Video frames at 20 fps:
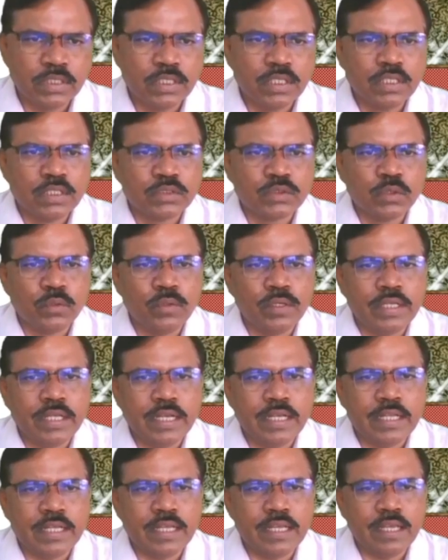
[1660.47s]
So you will
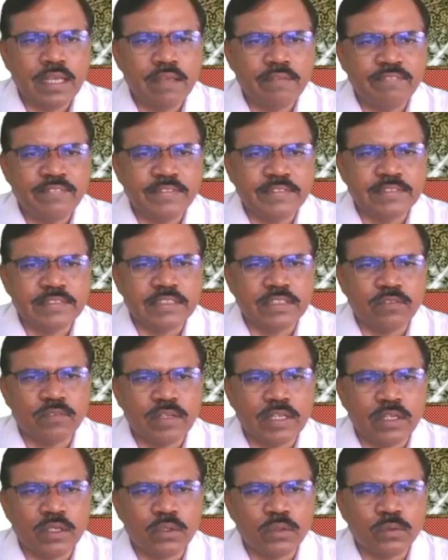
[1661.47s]
get F is
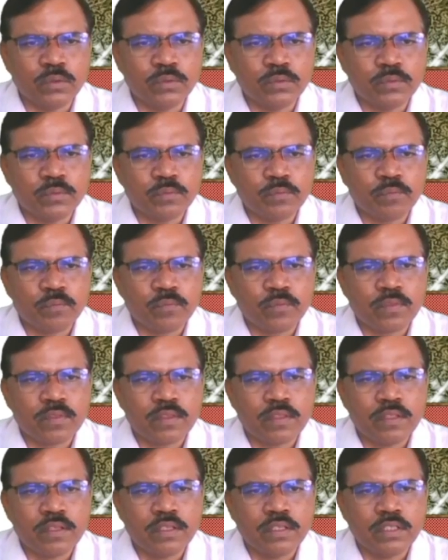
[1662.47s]
equal to
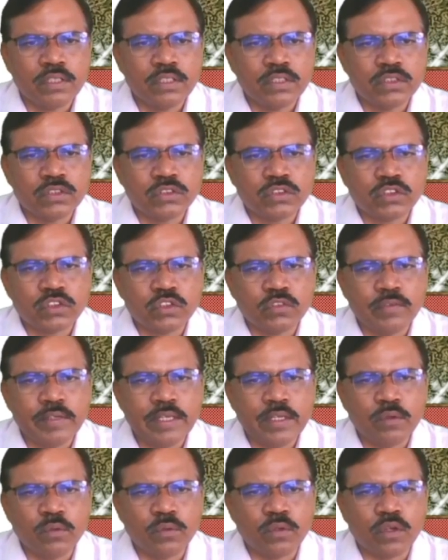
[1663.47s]

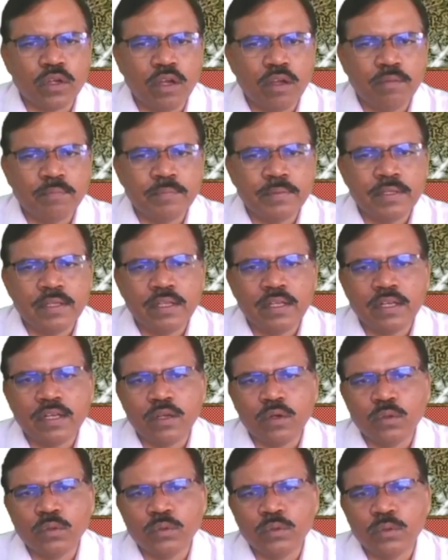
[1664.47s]
square root of,
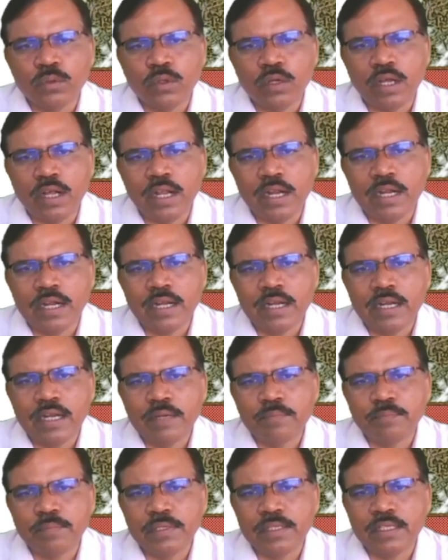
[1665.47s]
now
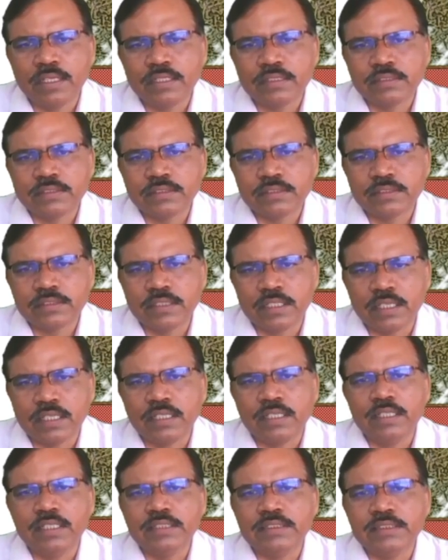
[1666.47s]
100 plus
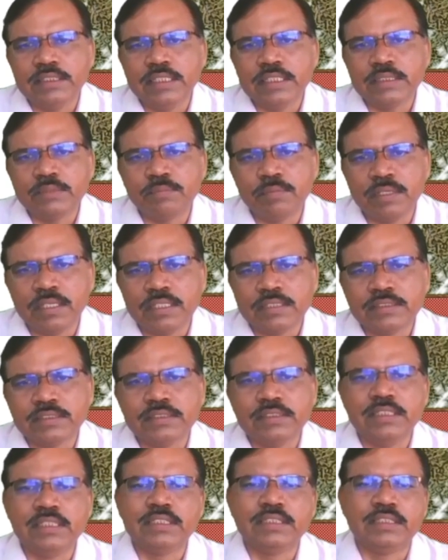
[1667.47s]
36
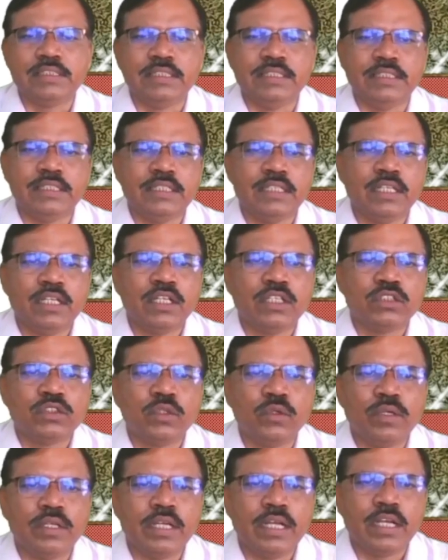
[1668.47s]
plus 60.
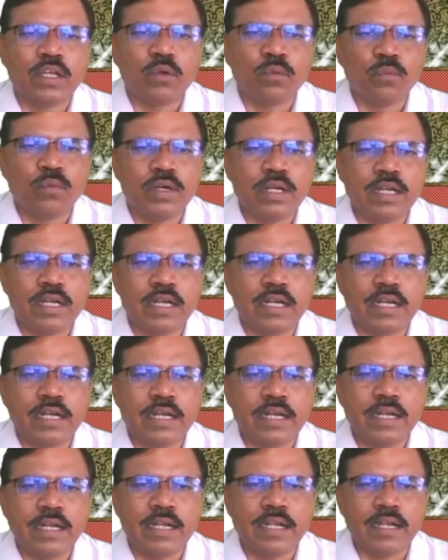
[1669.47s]
So you will get
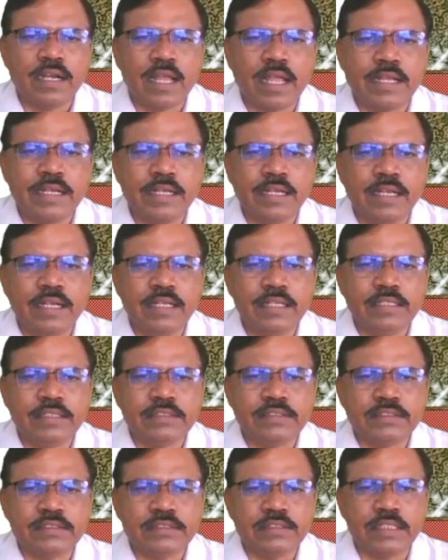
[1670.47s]

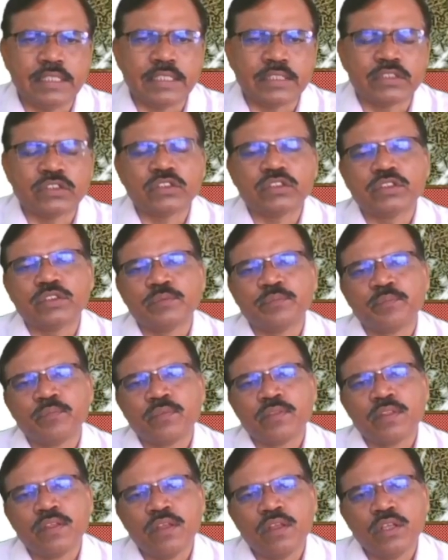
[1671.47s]
196.
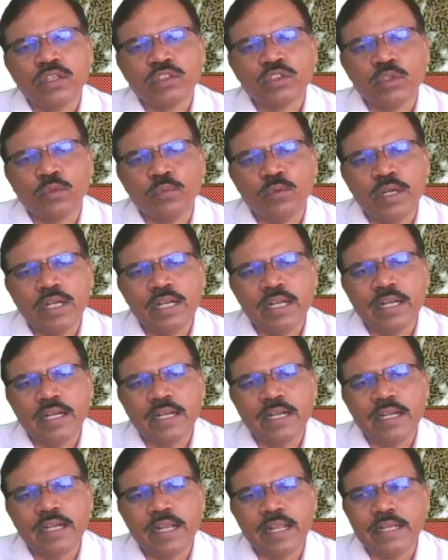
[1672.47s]
So
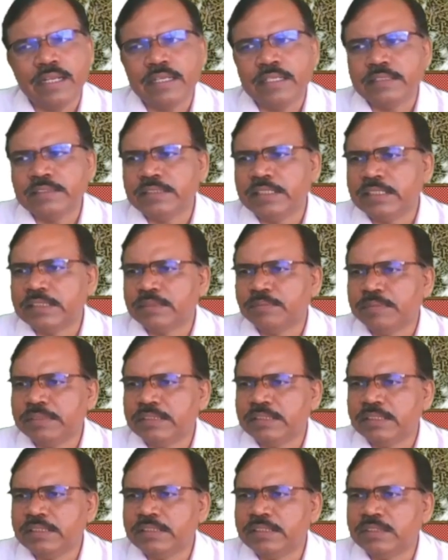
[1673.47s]
196
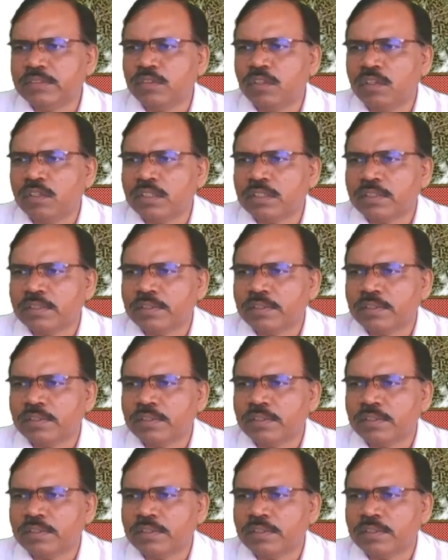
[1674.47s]
means this is what?